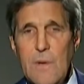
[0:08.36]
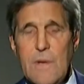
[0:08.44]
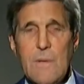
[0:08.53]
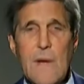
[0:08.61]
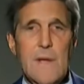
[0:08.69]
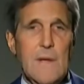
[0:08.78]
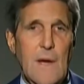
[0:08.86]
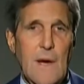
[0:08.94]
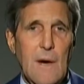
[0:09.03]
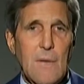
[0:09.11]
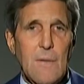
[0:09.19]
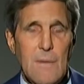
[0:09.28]
on
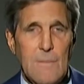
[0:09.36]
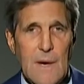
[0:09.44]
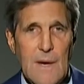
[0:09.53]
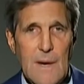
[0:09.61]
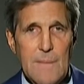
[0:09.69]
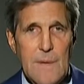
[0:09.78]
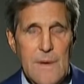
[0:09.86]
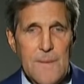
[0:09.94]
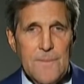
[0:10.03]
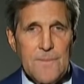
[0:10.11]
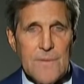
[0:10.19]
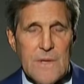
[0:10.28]
Sunday and said some
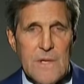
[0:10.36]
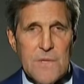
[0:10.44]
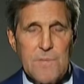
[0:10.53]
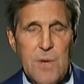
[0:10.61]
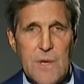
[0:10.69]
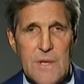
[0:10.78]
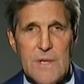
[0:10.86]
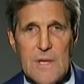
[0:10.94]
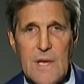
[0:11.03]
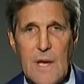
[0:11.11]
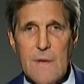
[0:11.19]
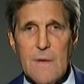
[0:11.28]
nations have offered to
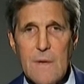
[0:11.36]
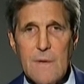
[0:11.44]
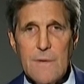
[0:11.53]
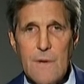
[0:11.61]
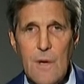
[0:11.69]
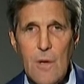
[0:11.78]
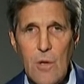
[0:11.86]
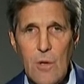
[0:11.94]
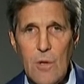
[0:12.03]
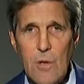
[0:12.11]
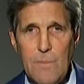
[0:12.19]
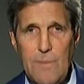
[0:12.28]
commit their troops to
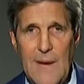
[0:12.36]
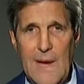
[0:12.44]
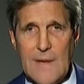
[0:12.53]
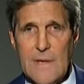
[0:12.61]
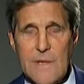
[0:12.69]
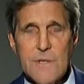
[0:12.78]
the effort.